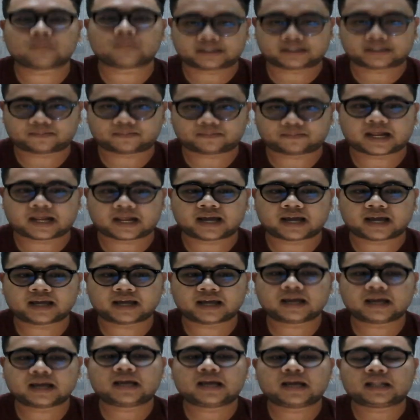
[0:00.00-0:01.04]
The
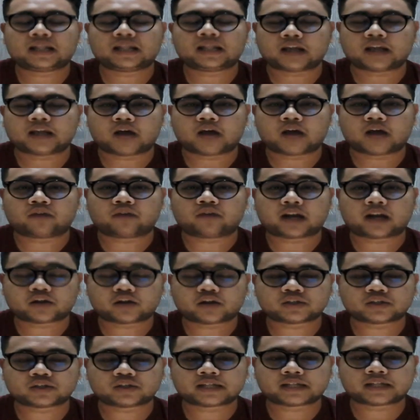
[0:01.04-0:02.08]
agriculture sector, on the
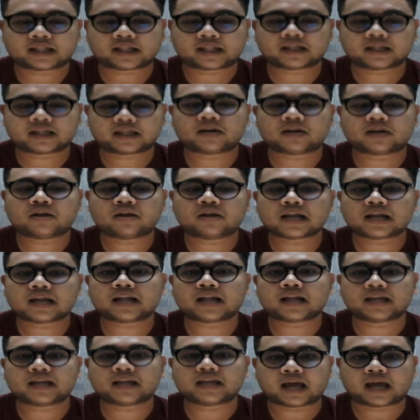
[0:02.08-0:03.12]
other hand,
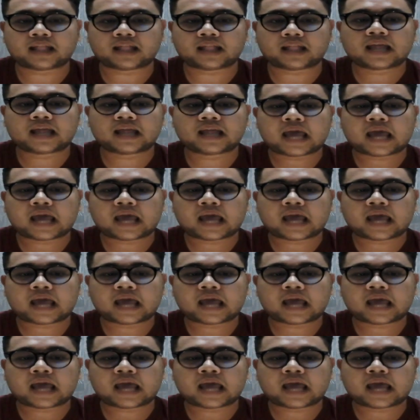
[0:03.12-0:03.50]
hasn't changed in